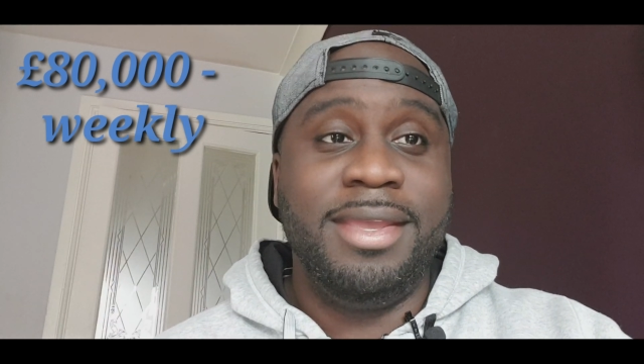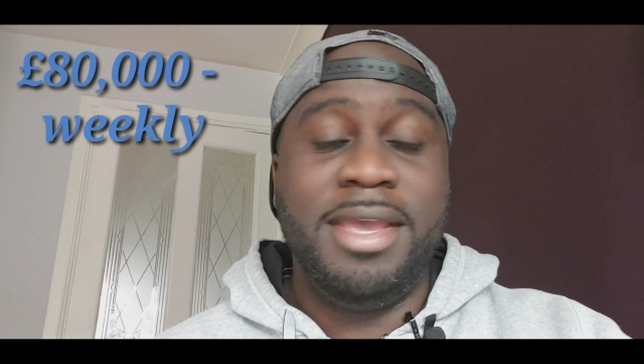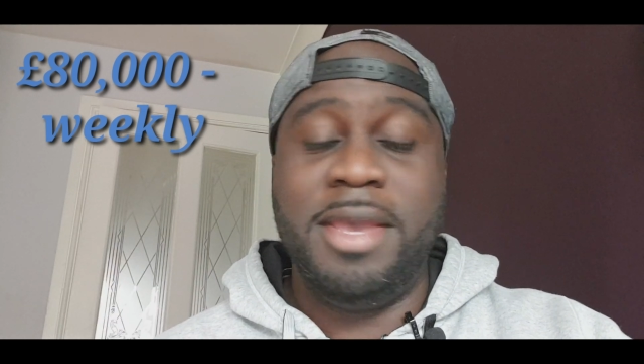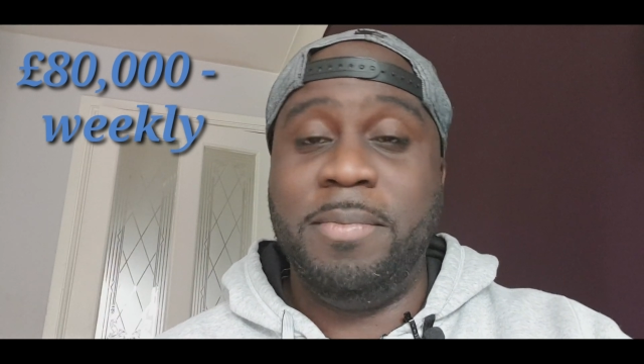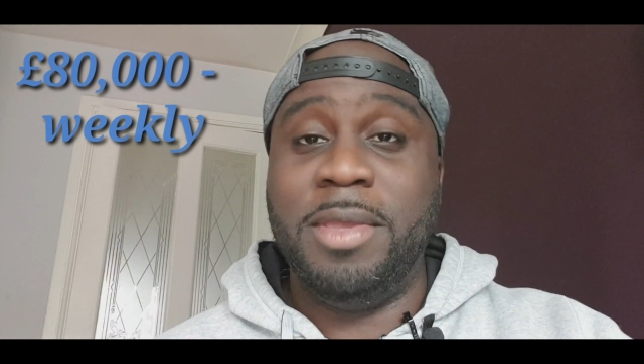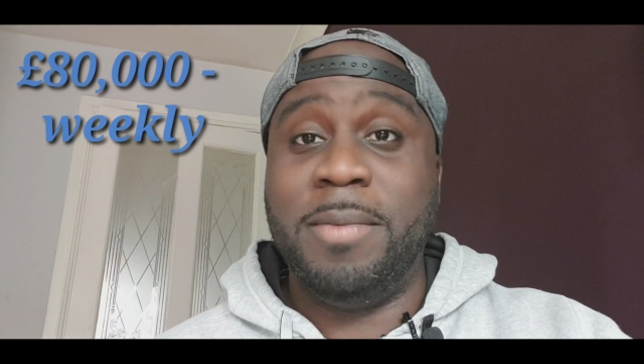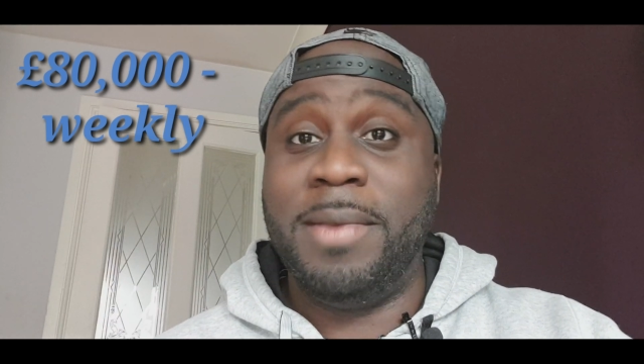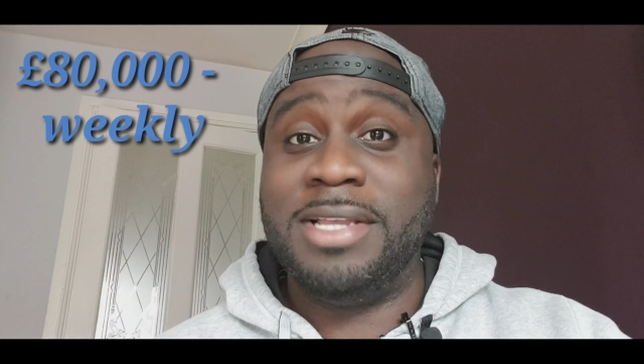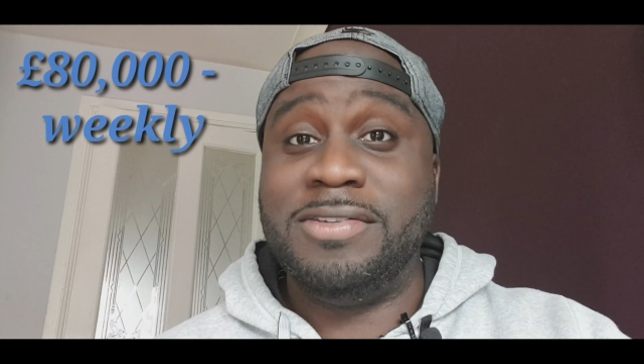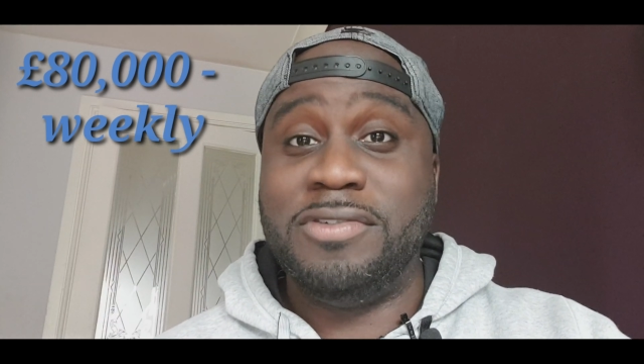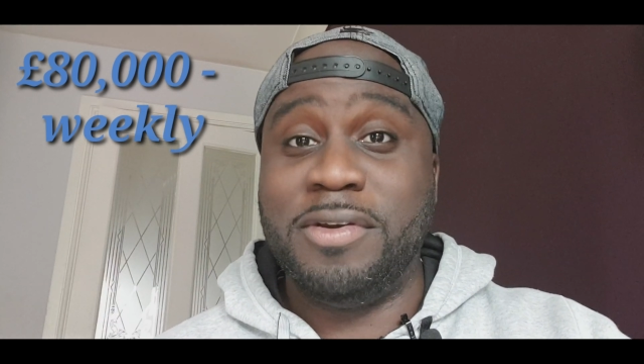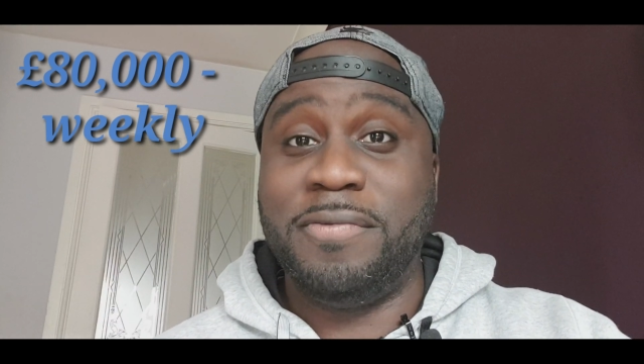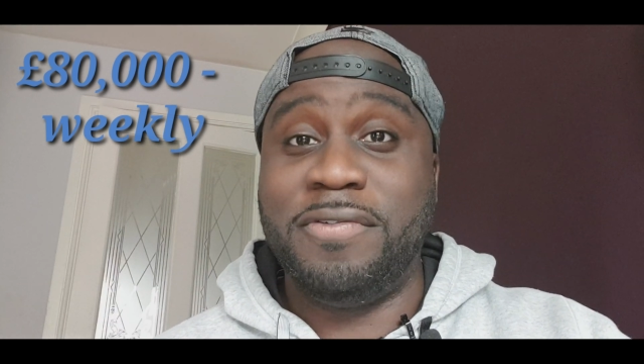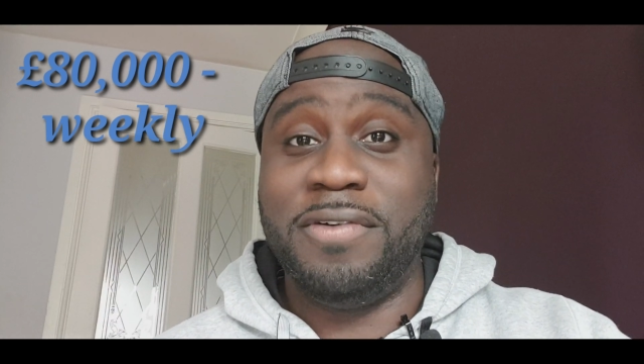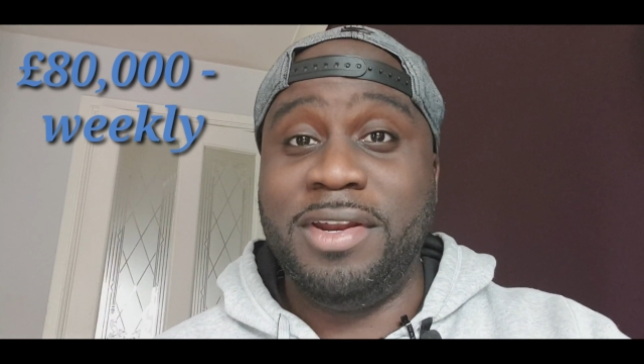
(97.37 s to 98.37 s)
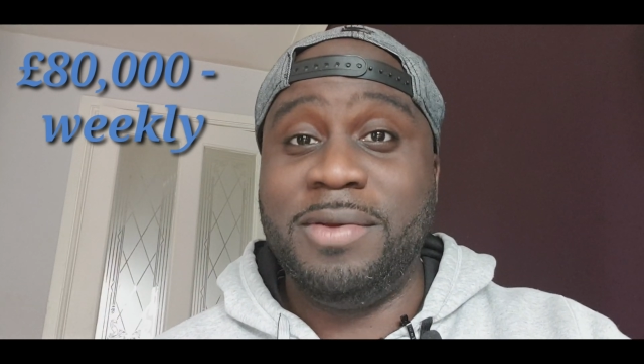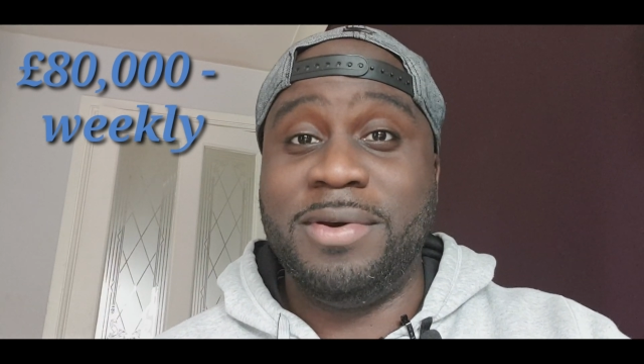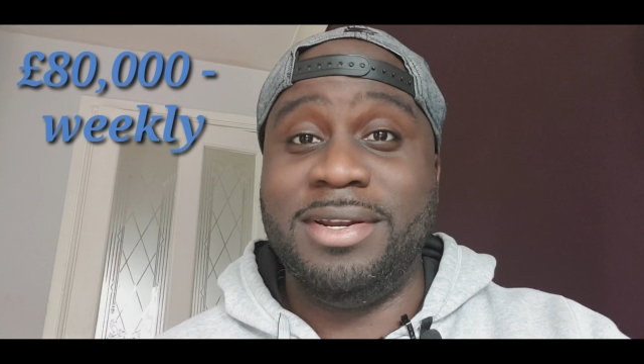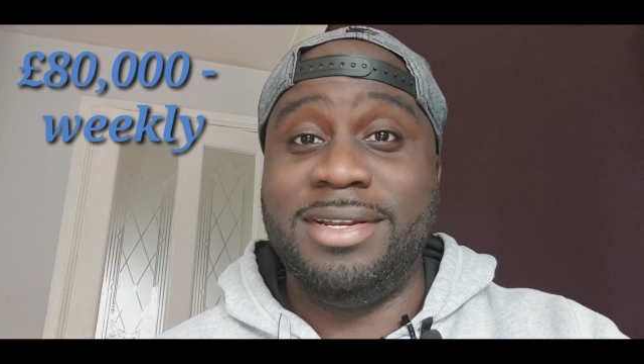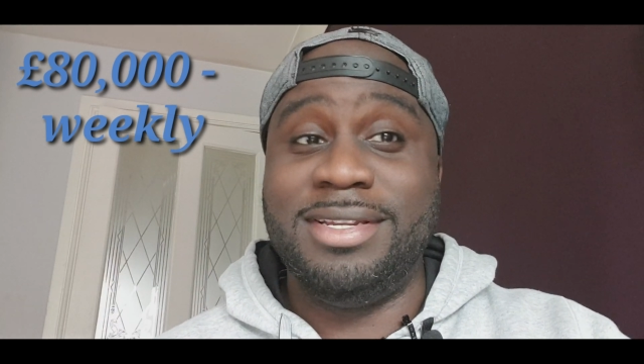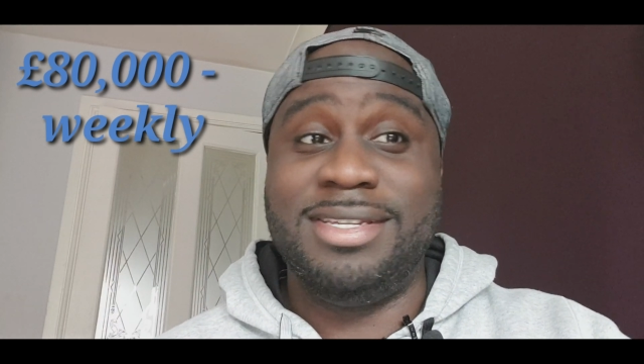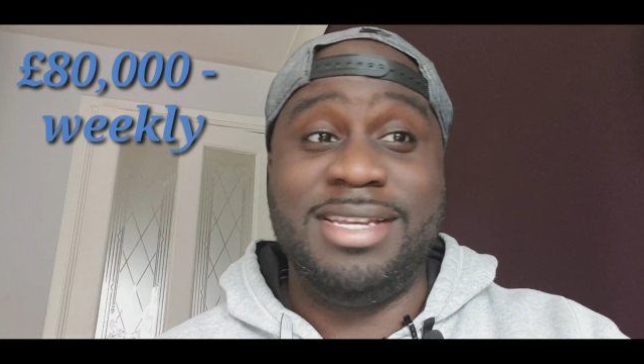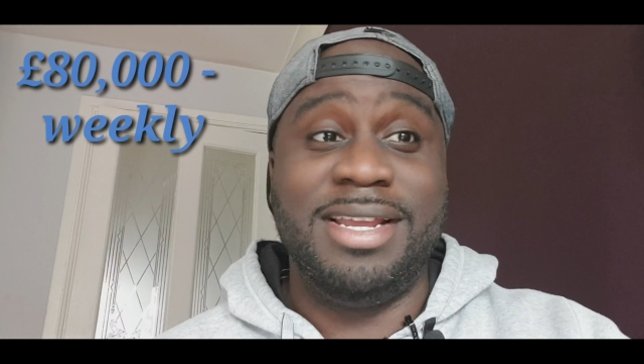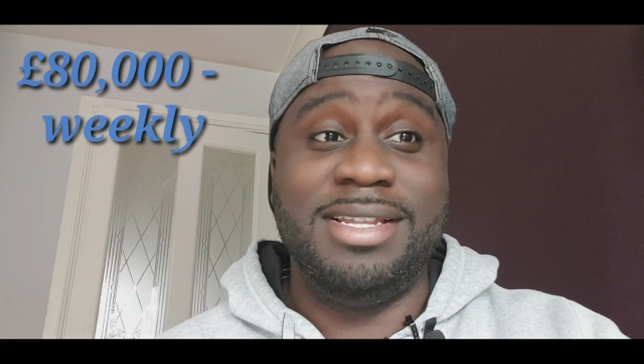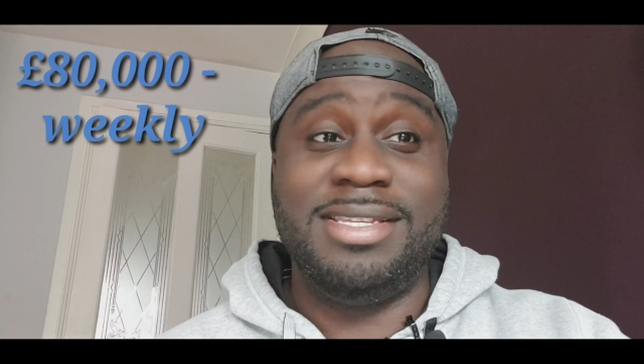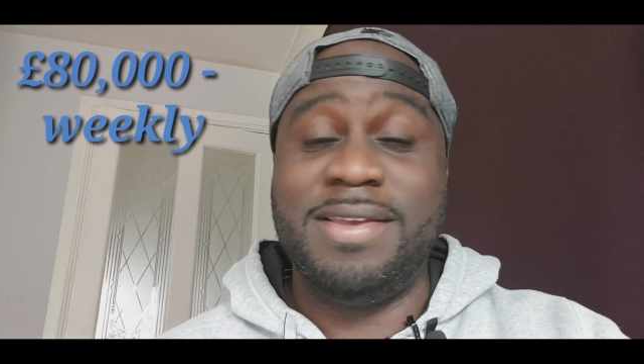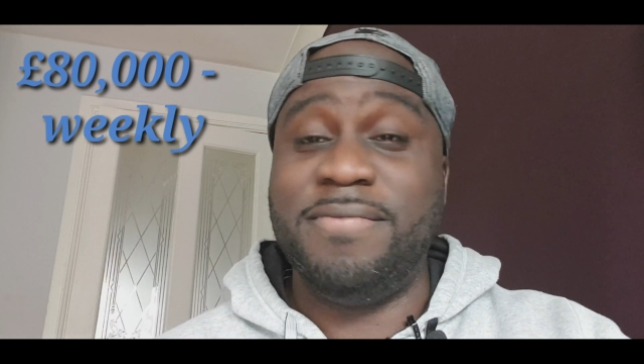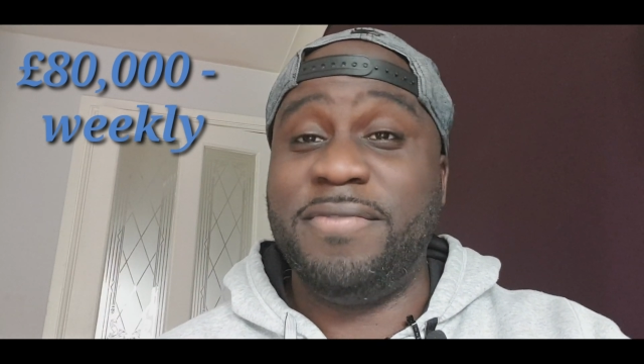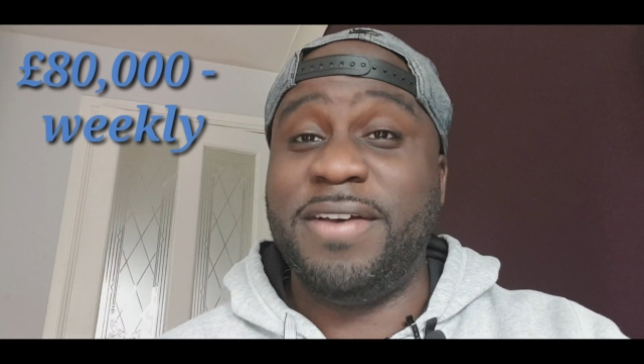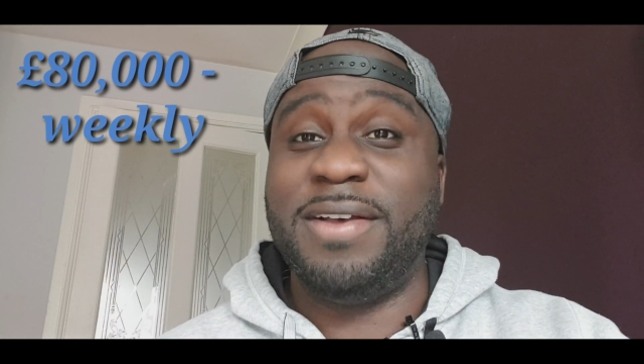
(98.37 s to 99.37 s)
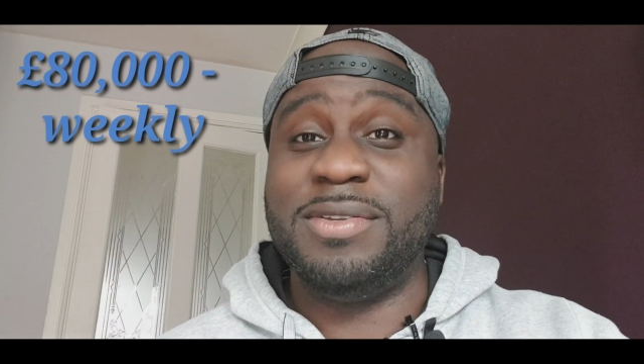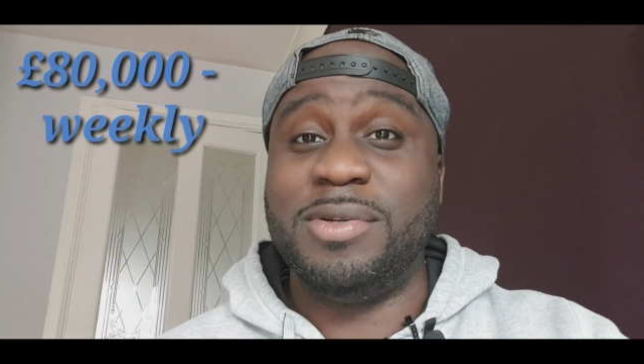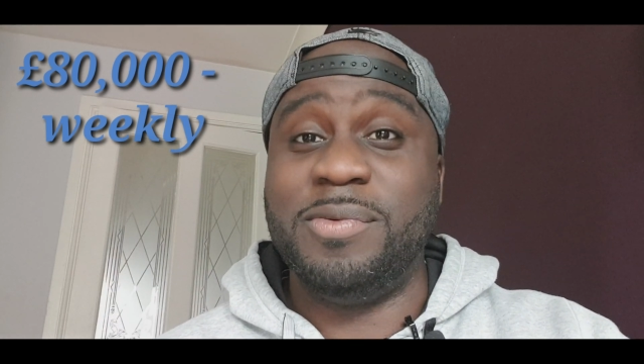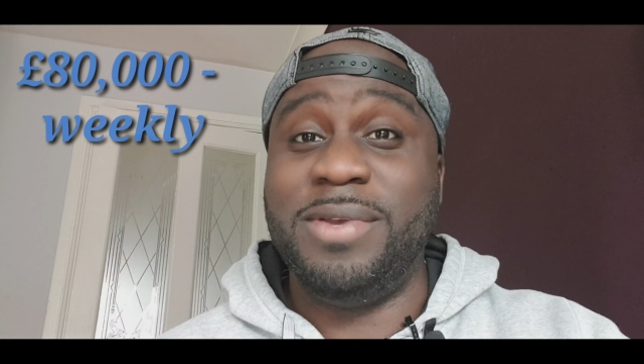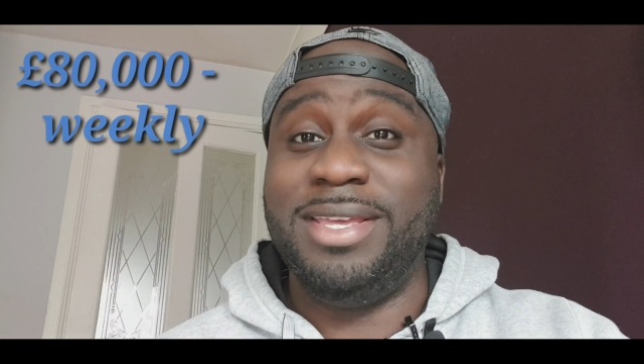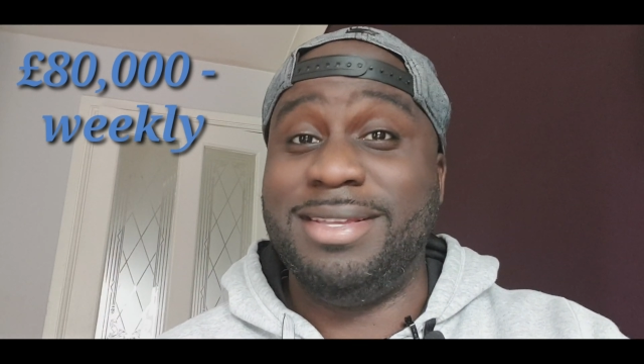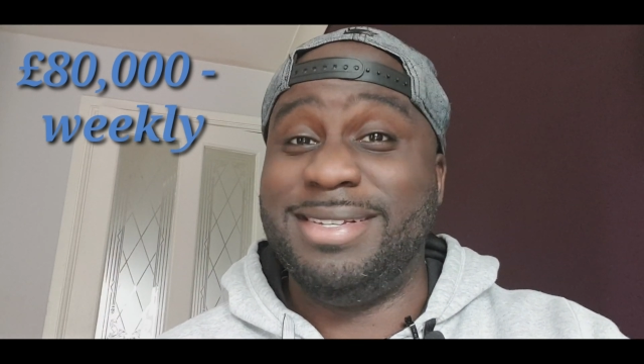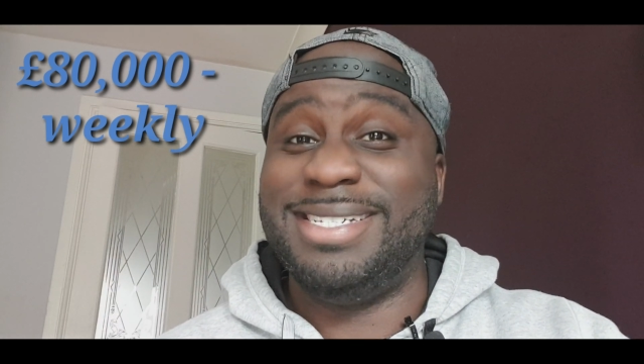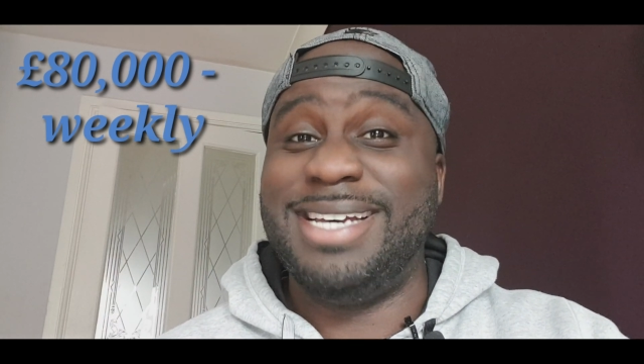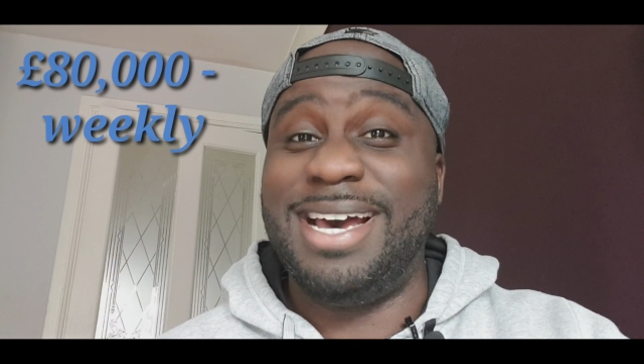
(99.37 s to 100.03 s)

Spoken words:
It'd be a massive jump for anyone. 10,000 a week.